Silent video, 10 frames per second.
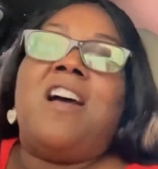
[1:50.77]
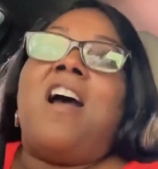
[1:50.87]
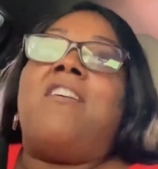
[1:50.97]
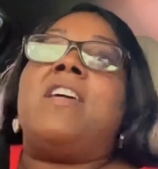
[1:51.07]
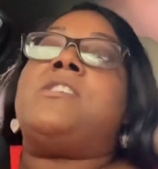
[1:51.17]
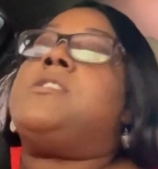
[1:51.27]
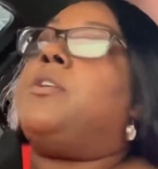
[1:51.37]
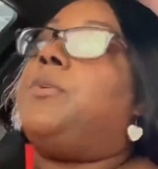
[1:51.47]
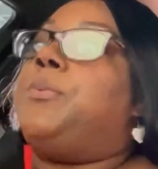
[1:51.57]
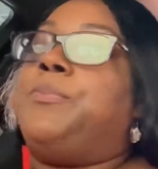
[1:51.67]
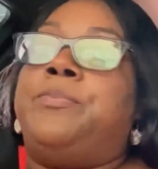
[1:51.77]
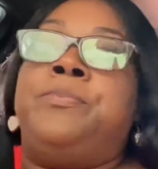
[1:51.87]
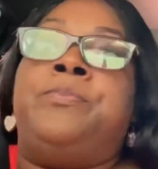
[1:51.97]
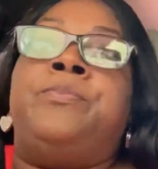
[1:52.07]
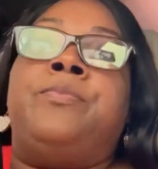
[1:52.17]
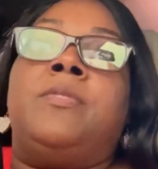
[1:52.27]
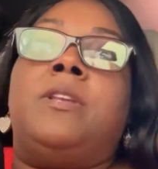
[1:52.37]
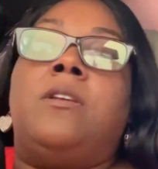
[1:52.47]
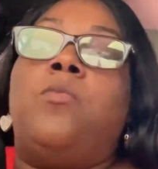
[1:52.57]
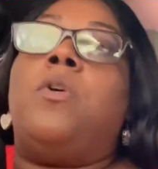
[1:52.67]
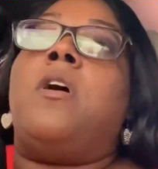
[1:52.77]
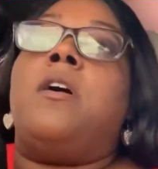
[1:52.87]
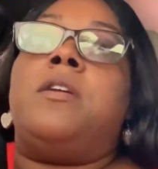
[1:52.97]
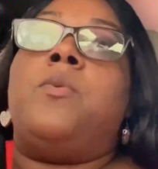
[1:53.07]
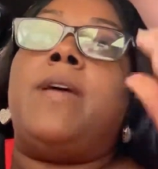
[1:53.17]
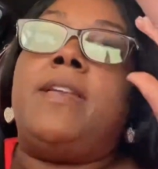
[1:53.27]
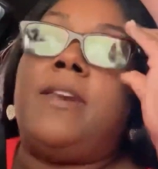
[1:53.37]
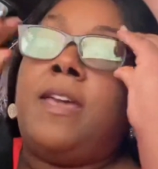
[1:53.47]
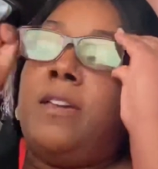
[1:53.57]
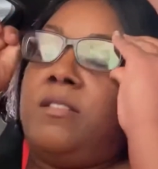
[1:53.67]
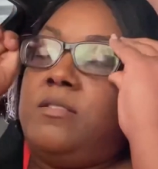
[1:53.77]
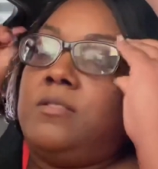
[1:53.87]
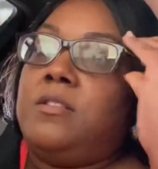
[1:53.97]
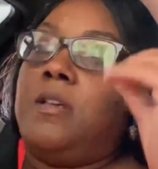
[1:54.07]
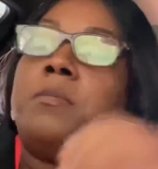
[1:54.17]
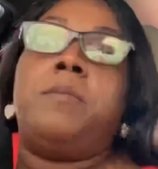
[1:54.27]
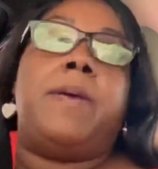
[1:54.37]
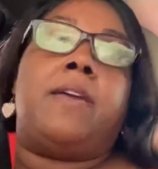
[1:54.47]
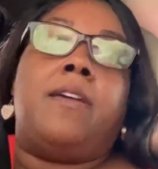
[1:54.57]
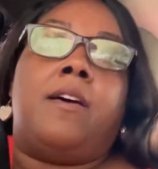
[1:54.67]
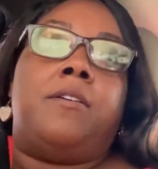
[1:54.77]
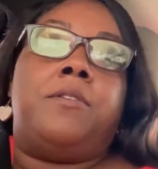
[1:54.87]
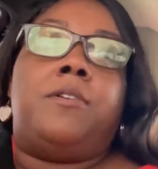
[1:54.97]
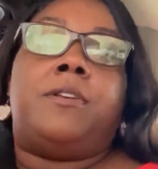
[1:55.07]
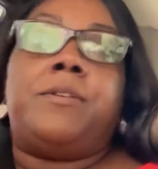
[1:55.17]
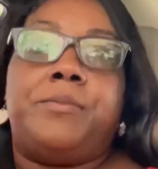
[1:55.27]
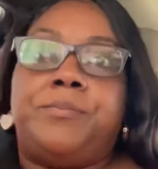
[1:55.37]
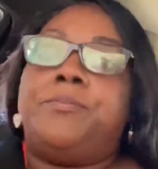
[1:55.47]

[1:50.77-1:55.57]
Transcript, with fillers: All right, so we're on our way now. I'm gonna back out, hold on.